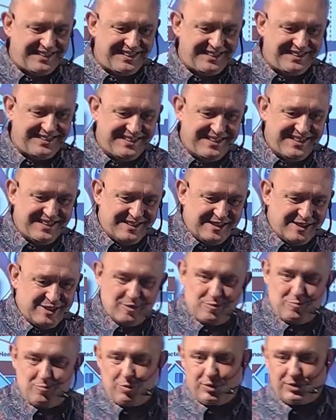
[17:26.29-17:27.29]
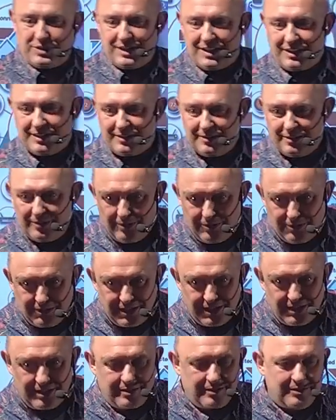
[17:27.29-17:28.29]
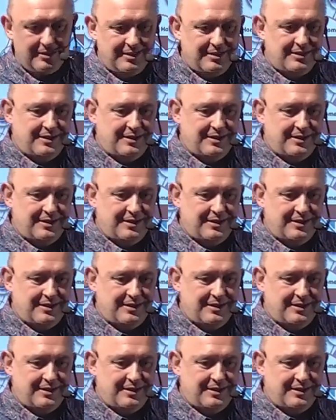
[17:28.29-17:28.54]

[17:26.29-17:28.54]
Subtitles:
and putting all their